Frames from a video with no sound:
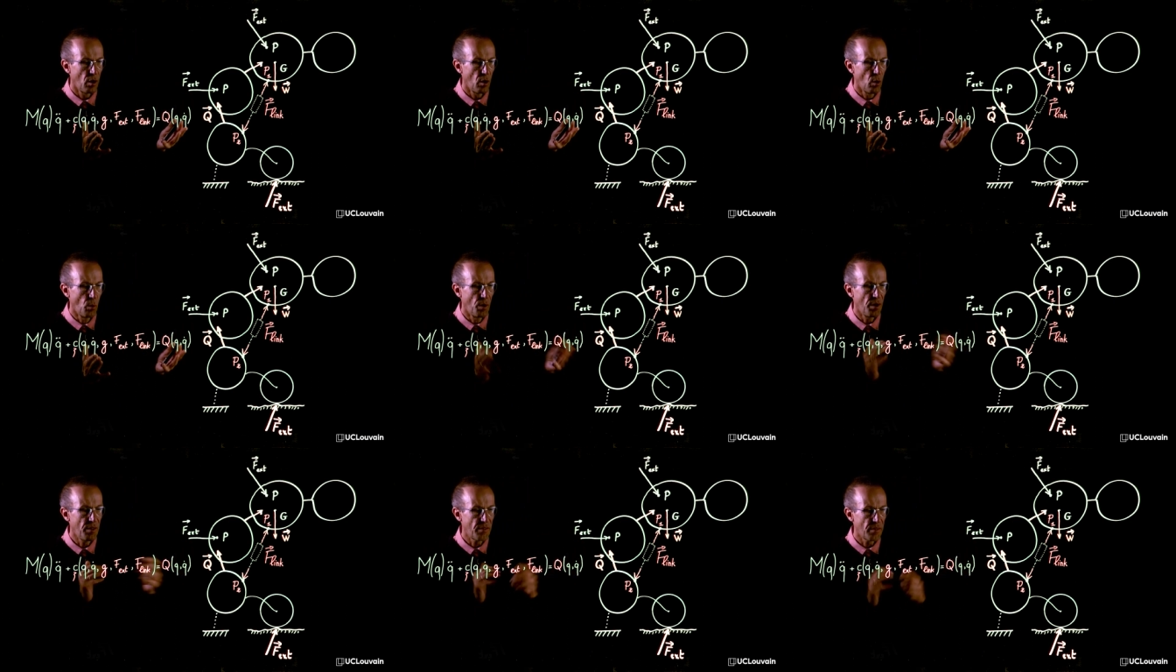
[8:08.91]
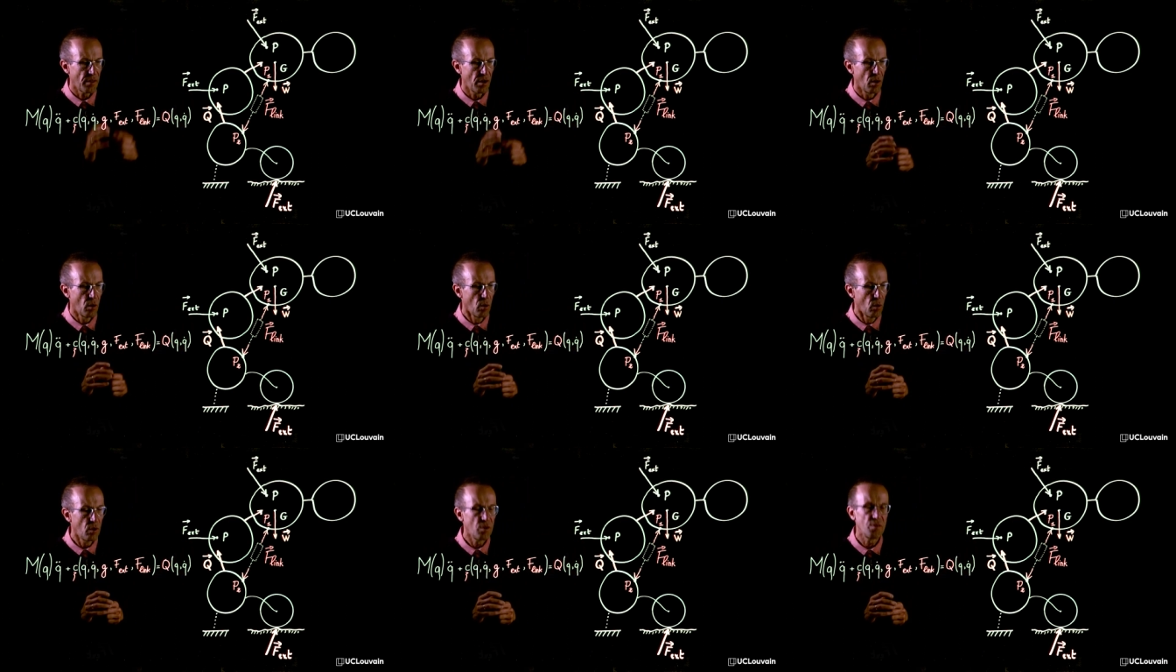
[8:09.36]
with
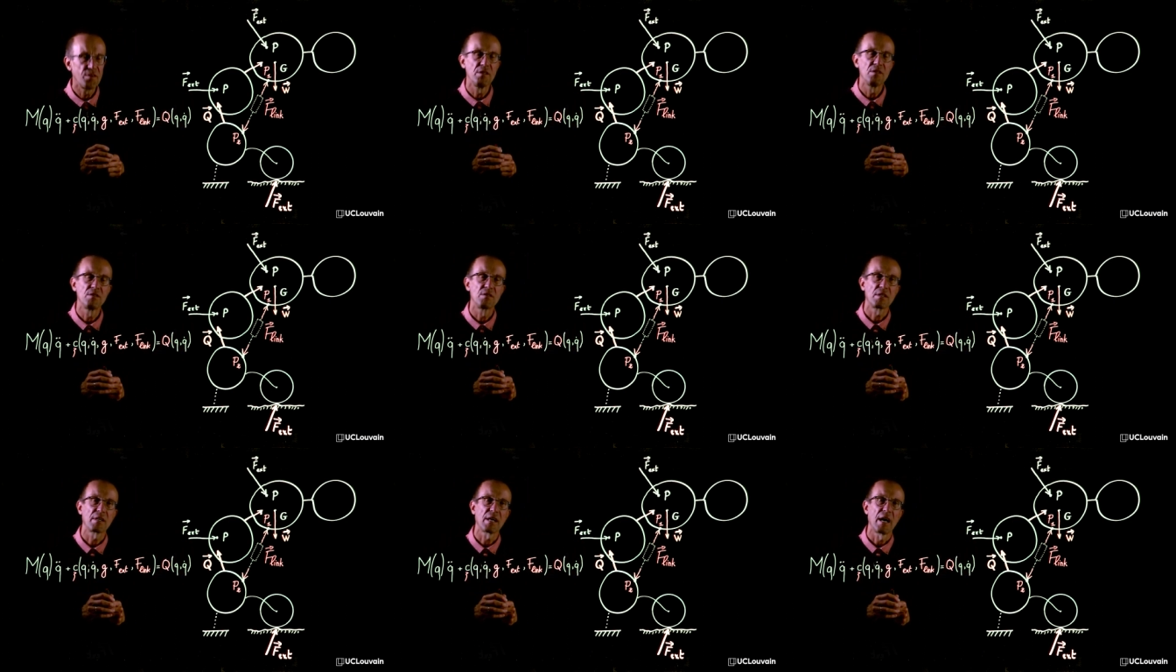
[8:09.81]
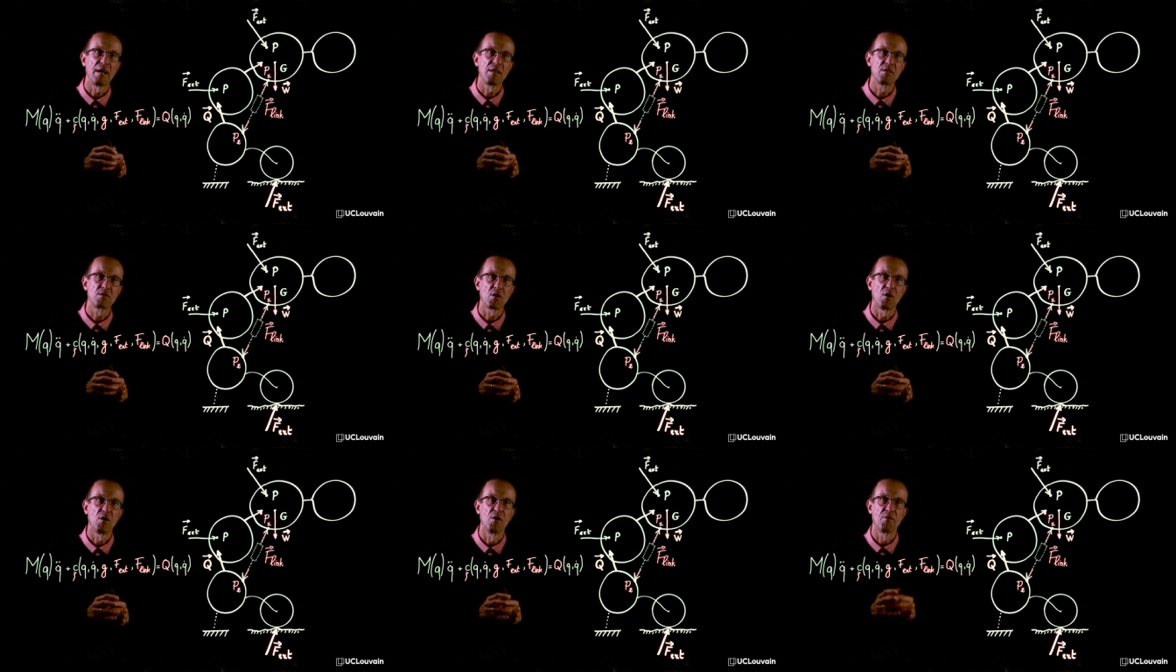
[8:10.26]
all these
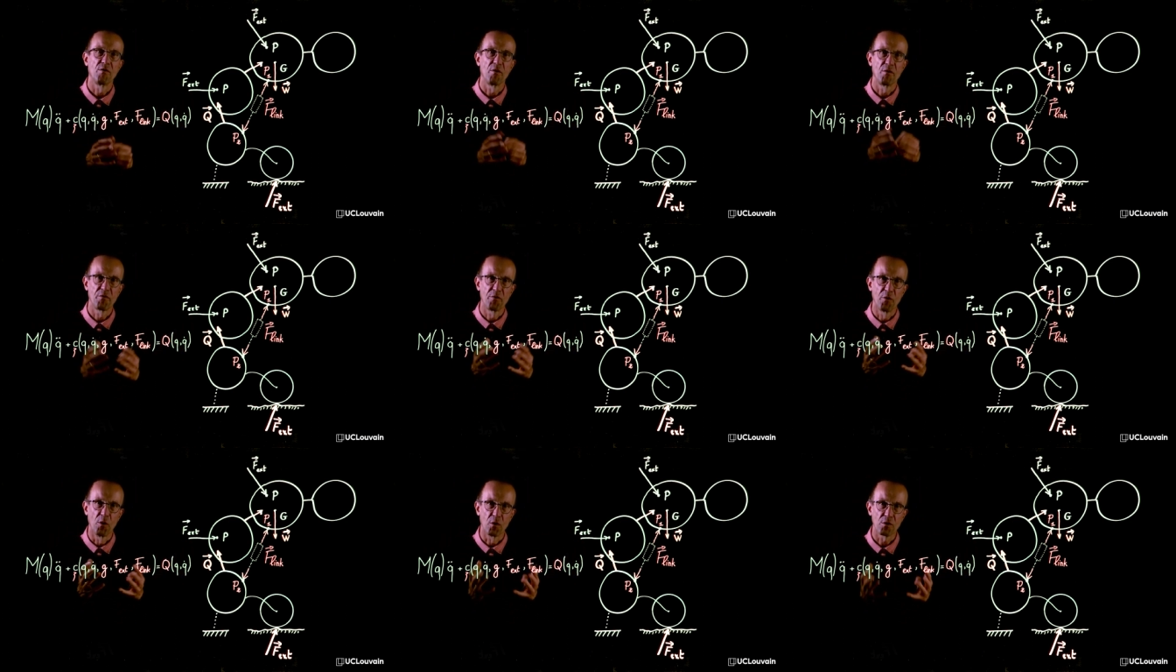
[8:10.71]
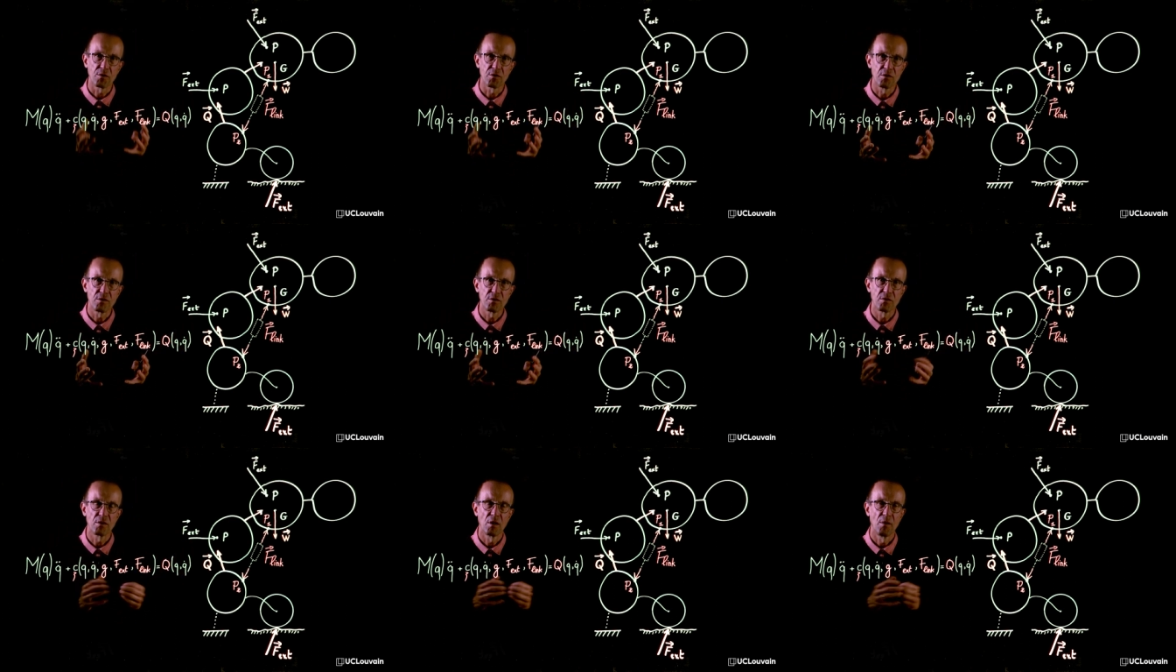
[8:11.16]
kinds of
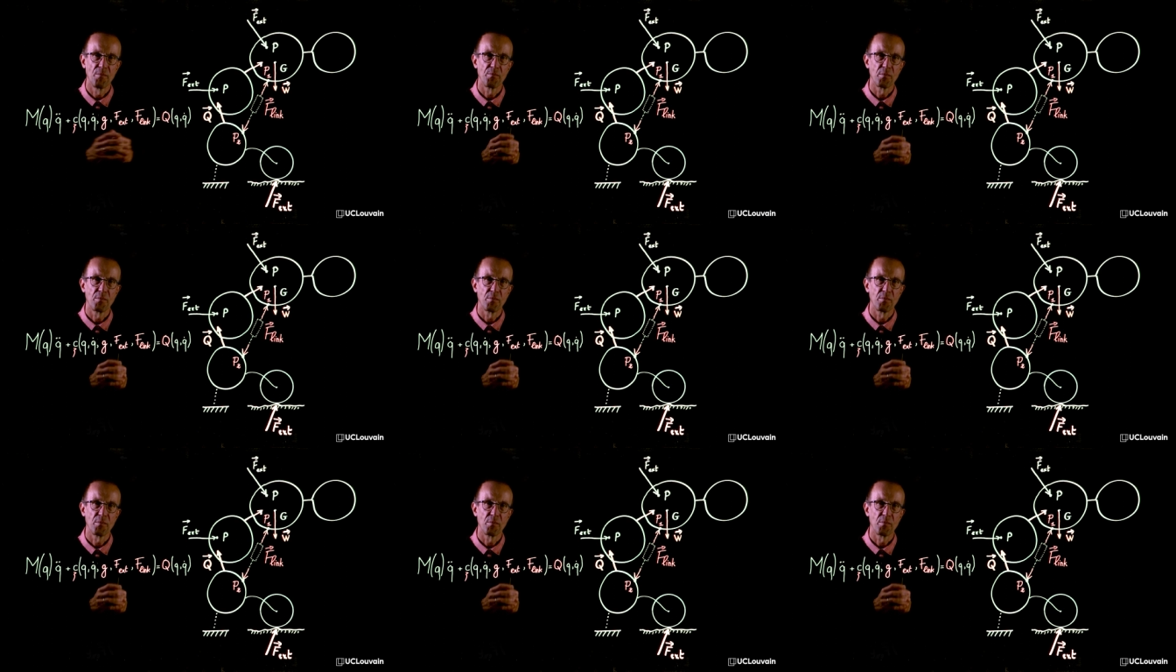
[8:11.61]
forces